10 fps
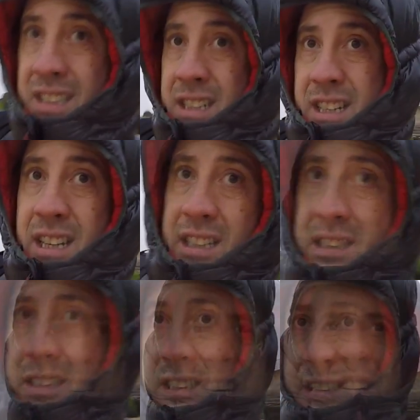Right,
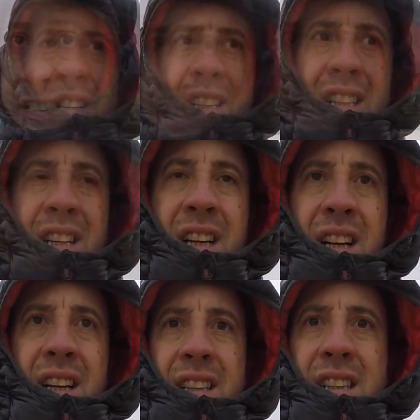ah,
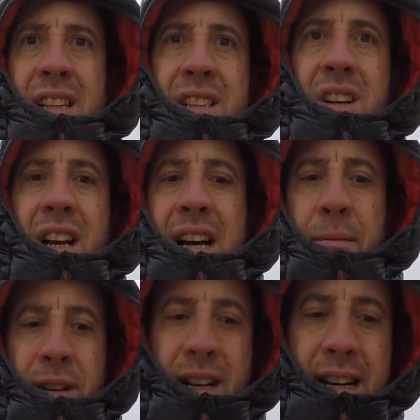that's nearly
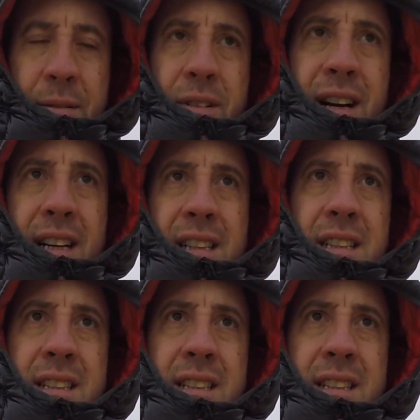hammering it down with rain.